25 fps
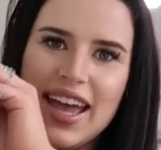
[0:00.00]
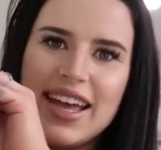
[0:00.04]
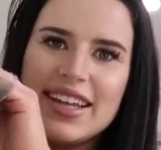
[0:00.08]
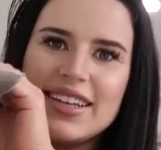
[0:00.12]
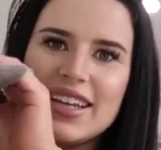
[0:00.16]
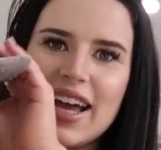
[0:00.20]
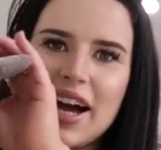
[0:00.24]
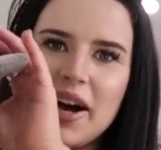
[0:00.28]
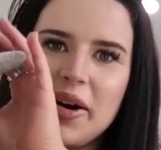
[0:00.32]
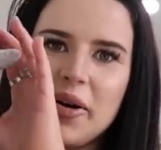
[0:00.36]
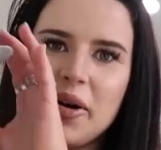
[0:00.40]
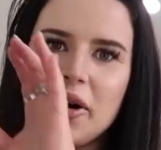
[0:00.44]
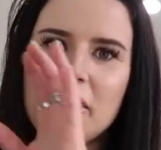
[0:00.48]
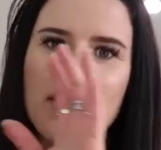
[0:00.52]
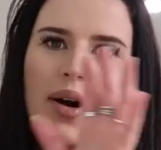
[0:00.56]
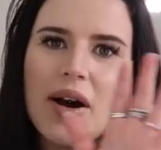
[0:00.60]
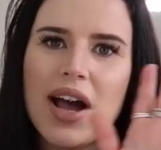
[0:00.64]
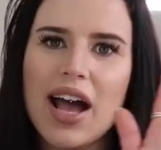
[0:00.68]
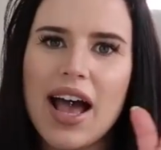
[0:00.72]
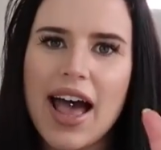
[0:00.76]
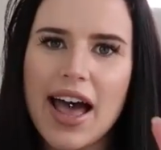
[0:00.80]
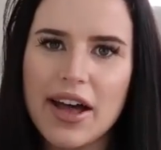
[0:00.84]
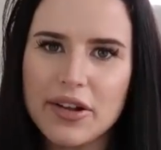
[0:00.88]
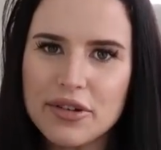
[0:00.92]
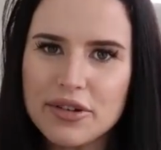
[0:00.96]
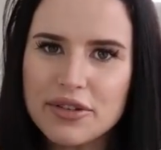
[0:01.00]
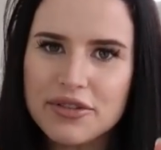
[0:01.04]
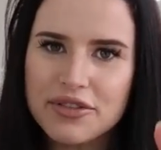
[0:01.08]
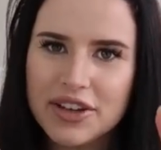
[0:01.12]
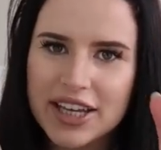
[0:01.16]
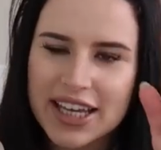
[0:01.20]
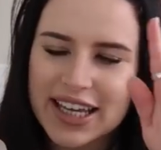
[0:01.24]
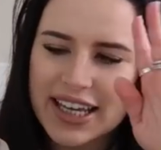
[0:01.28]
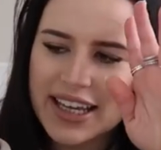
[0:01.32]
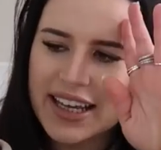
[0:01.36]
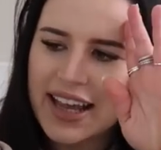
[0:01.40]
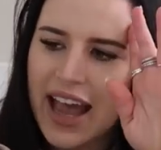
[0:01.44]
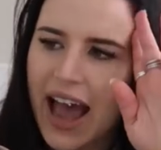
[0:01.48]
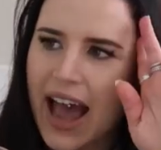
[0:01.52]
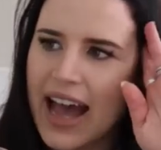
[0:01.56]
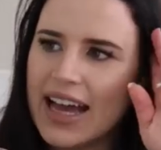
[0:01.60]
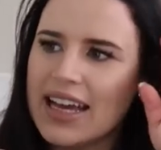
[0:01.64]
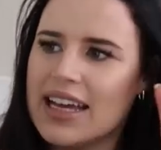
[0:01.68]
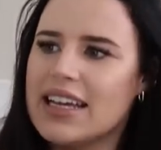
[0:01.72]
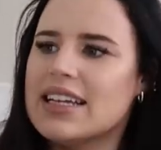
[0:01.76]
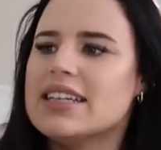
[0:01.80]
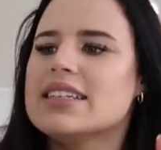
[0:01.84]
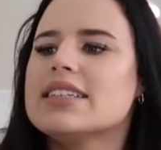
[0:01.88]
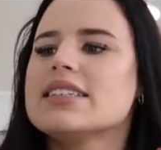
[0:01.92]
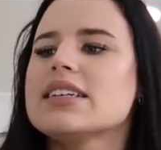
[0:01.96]
Now, LV
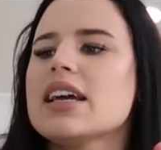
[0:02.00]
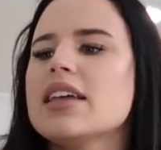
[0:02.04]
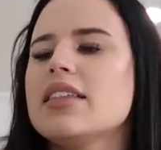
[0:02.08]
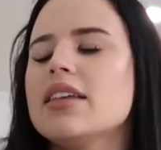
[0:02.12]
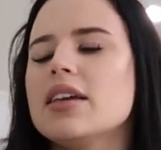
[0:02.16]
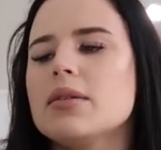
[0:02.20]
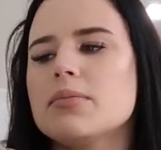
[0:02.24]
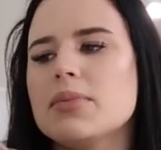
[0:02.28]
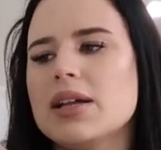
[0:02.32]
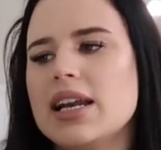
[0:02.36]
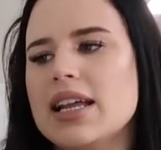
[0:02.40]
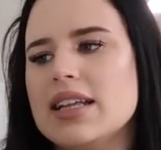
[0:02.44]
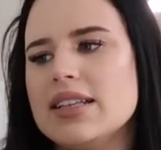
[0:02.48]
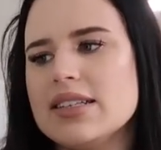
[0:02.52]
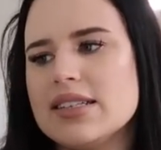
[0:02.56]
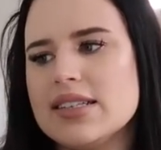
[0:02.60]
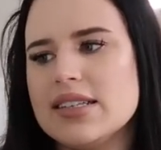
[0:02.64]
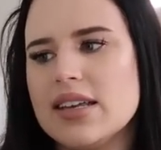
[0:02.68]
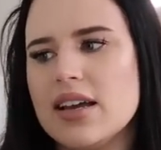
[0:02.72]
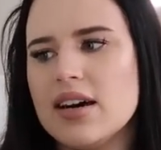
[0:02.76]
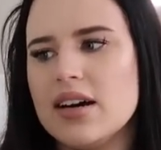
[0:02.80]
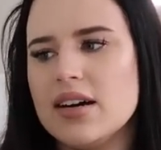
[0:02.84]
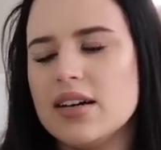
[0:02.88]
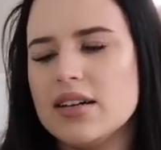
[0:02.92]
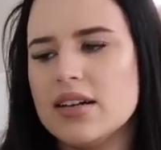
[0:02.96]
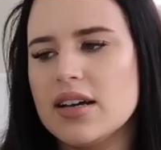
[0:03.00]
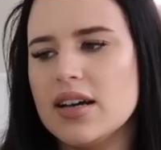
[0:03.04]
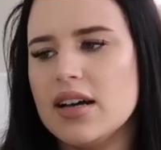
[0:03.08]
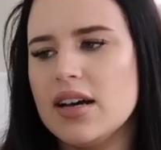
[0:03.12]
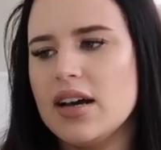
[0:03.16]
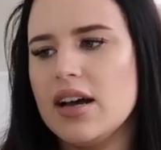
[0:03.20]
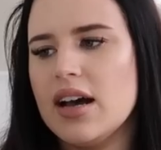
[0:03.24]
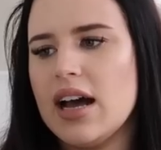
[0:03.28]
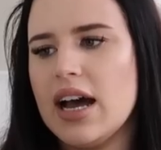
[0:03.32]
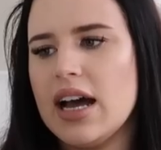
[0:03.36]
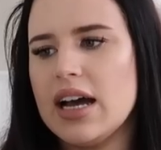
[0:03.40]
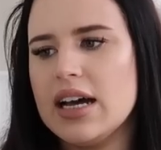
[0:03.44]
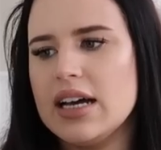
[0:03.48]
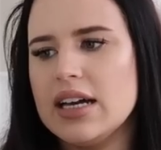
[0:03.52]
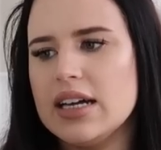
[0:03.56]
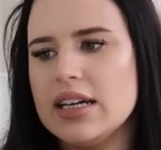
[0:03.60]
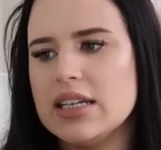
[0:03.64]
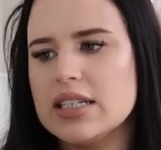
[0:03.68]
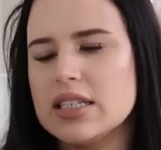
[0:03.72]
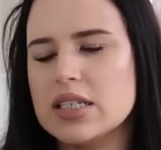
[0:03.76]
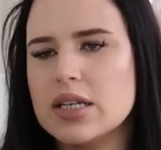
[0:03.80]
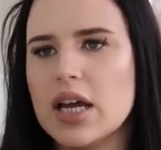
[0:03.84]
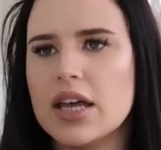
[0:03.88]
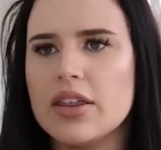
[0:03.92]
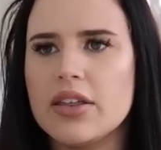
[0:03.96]
and I think Balenciaga
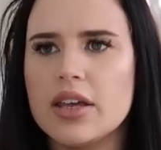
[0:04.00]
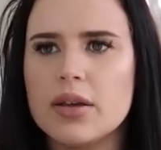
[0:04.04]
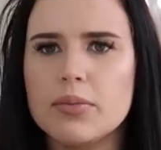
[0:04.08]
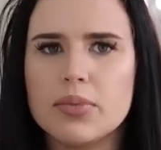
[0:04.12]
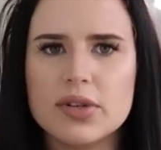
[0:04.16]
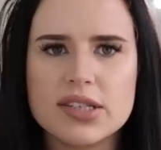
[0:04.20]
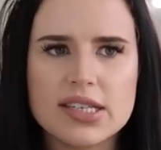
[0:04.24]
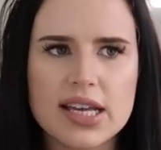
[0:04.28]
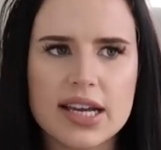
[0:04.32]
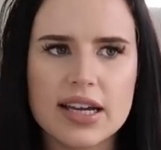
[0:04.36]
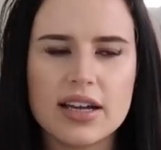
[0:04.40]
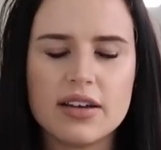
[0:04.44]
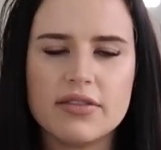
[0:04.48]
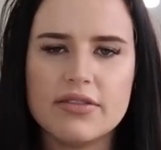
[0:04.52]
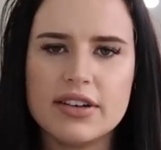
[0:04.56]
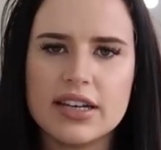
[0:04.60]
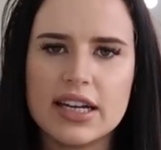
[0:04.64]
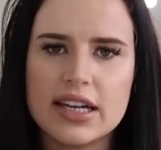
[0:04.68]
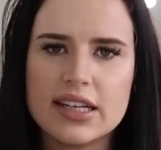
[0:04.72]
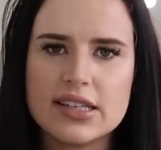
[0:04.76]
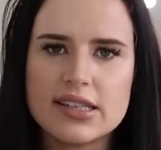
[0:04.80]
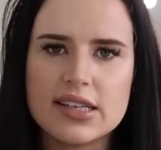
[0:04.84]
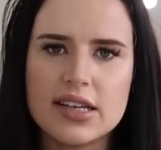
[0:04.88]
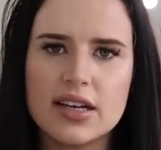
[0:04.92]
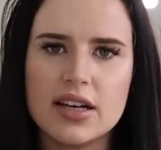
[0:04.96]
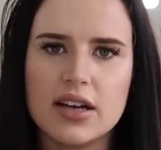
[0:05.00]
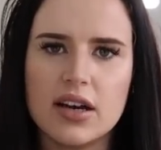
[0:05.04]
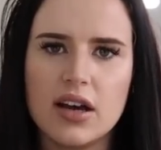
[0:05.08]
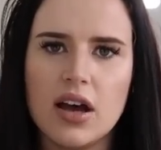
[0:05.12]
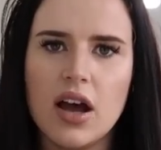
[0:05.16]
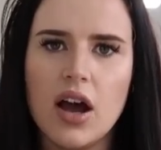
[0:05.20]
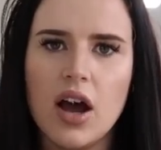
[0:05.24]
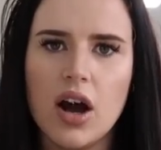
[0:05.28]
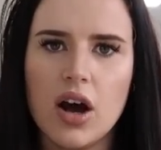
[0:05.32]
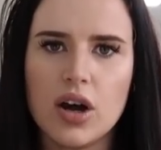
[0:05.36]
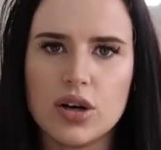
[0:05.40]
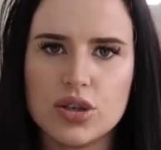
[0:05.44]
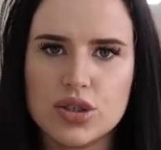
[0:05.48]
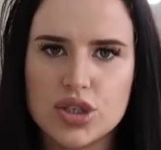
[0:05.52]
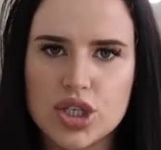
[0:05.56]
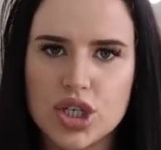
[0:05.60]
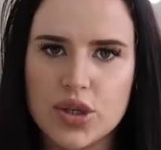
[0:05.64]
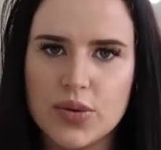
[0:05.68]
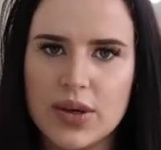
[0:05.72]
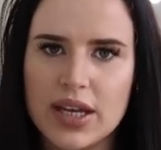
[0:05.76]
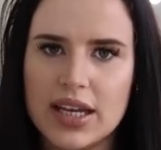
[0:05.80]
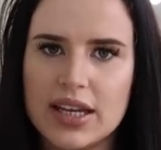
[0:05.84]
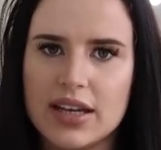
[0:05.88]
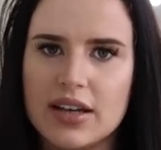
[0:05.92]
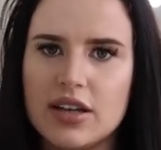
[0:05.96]
and I think Bottega Veneta are
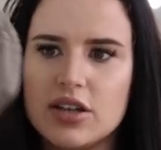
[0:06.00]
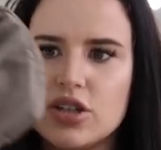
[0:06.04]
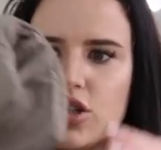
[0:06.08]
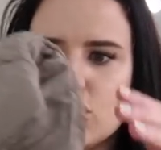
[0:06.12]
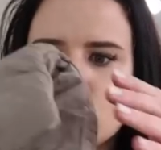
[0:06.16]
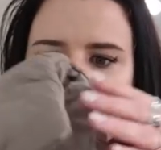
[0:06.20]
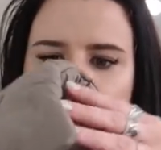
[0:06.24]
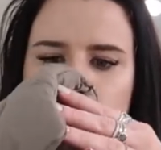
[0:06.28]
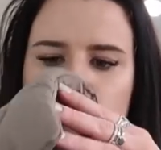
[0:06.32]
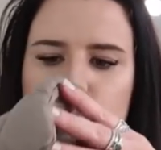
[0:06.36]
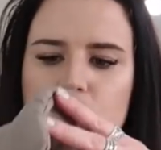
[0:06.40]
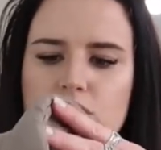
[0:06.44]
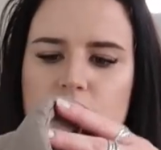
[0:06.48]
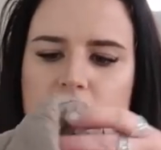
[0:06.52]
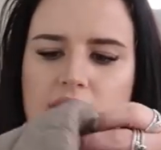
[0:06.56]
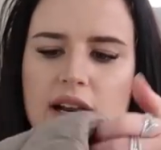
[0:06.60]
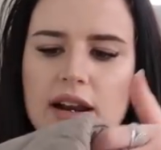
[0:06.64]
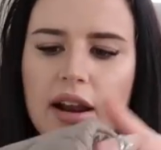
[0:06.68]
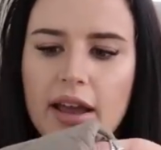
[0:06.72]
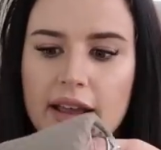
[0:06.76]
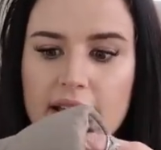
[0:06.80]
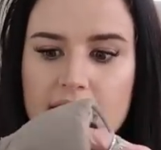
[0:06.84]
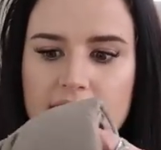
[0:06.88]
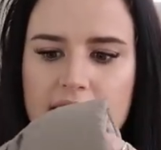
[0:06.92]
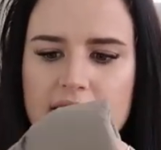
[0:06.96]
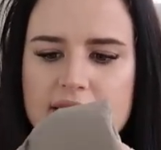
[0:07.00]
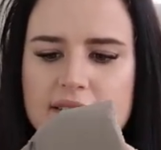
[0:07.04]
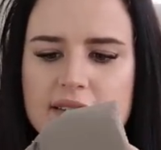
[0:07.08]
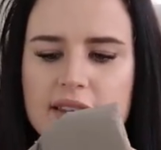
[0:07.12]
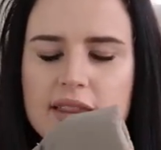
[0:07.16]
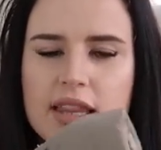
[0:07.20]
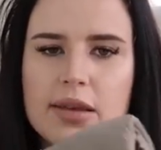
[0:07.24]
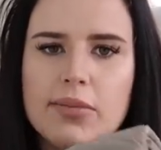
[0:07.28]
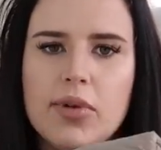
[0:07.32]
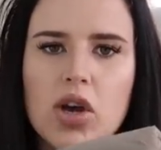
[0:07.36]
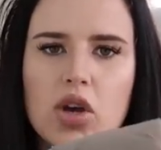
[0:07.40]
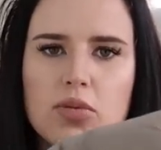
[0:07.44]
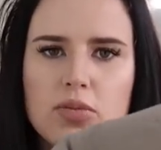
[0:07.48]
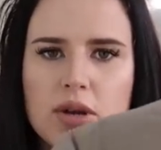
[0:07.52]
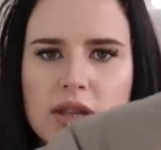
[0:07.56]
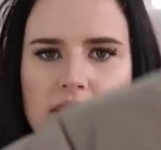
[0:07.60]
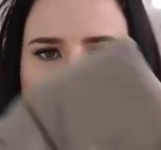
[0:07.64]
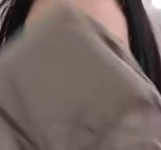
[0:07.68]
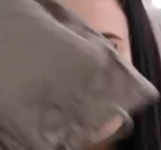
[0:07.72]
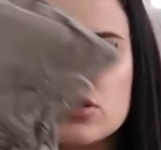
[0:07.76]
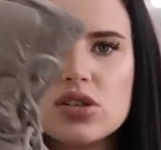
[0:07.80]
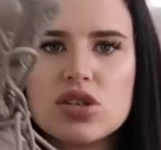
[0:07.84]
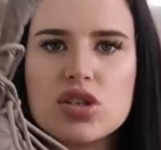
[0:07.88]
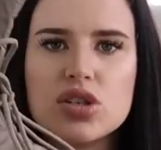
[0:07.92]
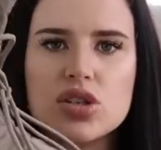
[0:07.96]
doing shoes like this at the moment,
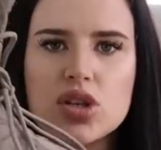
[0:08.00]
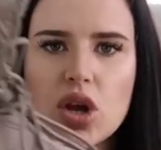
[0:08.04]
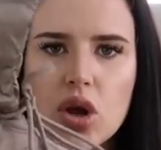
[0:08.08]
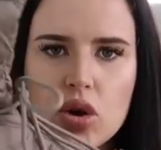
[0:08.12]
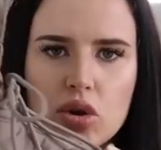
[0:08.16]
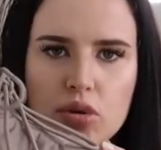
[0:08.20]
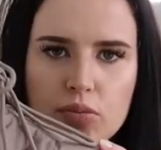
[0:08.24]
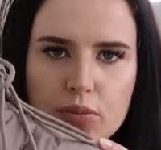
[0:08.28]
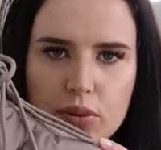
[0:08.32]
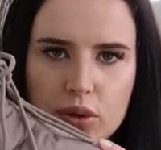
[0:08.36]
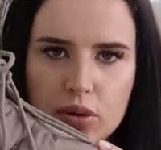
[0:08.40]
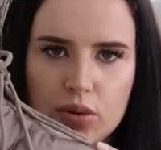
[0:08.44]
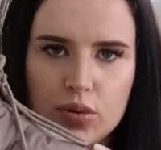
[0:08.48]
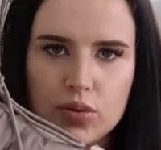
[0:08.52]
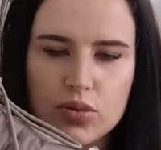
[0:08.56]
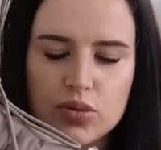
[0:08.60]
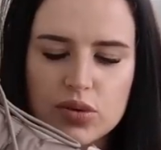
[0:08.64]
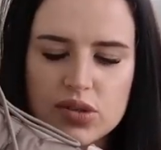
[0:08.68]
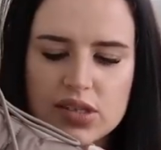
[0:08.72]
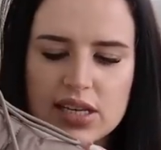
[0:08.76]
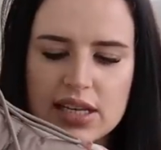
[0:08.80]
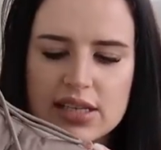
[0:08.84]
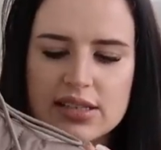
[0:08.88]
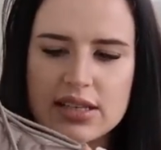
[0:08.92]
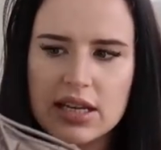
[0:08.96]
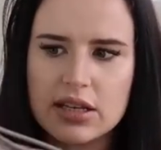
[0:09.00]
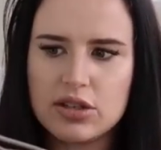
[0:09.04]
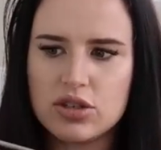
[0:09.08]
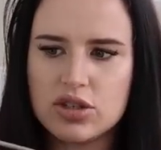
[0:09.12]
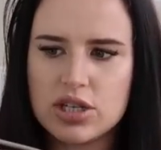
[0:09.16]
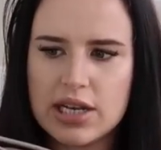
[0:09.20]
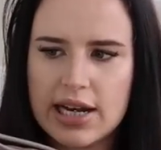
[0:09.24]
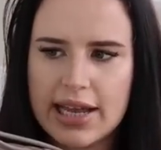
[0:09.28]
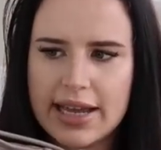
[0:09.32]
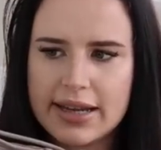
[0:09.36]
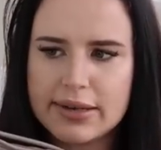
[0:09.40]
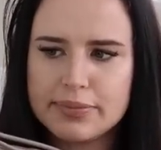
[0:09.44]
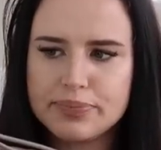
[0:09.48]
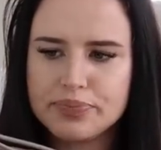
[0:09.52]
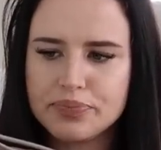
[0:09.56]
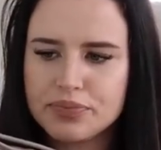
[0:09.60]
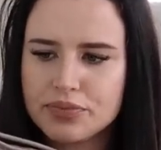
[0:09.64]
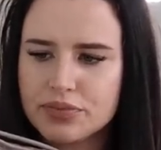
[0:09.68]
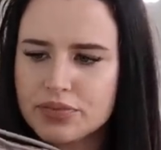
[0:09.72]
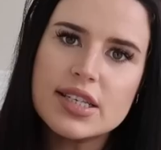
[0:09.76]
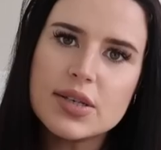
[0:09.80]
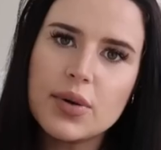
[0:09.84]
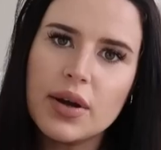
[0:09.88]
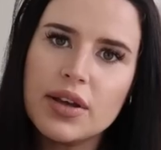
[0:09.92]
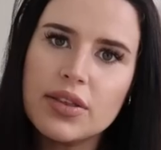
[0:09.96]
the snow boots essentially.
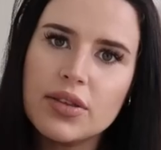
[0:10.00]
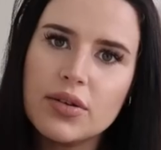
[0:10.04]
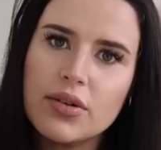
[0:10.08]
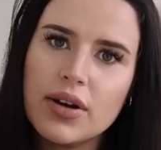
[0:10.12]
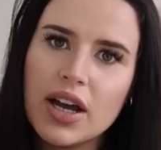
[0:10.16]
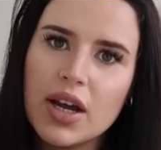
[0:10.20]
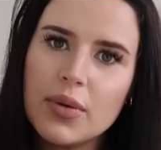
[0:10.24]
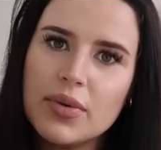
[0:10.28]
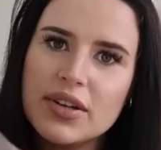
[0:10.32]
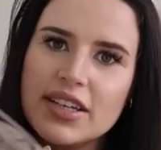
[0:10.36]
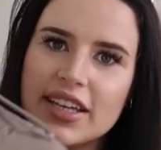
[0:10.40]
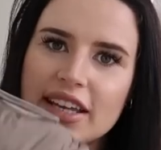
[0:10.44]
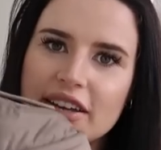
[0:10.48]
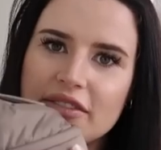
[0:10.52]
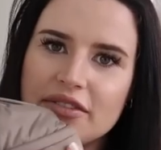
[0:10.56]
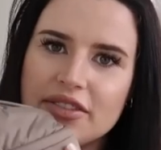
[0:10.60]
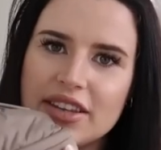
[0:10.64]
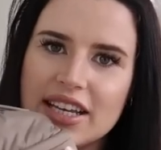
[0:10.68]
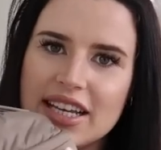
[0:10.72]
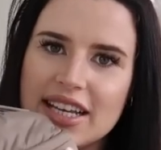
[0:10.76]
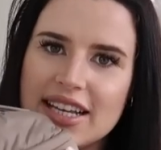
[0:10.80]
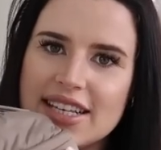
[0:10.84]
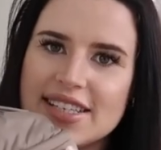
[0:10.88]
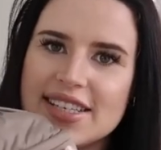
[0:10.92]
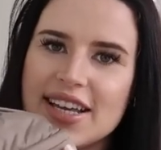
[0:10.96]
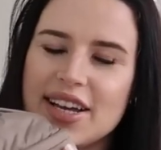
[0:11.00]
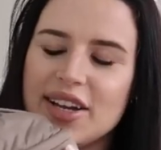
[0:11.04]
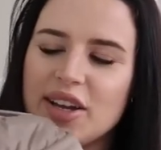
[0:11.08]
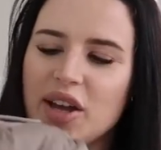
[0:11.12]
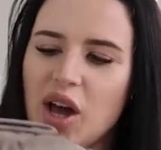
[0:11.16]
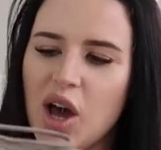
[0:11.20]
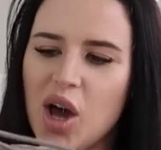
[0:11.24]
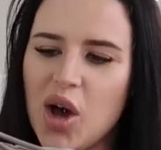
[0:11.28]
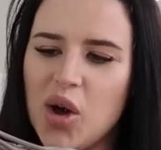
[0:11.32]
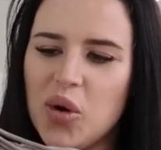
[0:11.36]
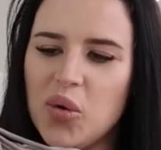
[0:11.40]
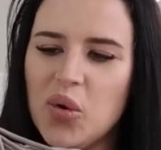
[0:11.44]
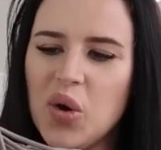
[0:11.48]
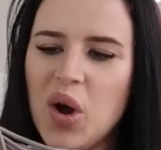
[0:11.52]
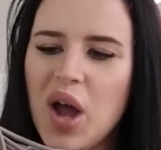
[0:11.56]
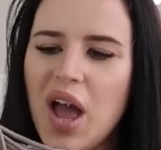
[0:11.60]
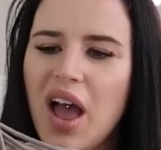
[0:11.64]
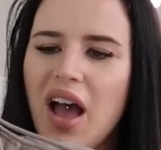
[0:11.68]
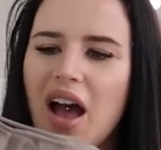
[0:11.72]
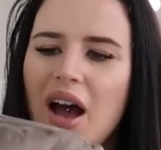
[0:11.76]
So I thought I would give these a go,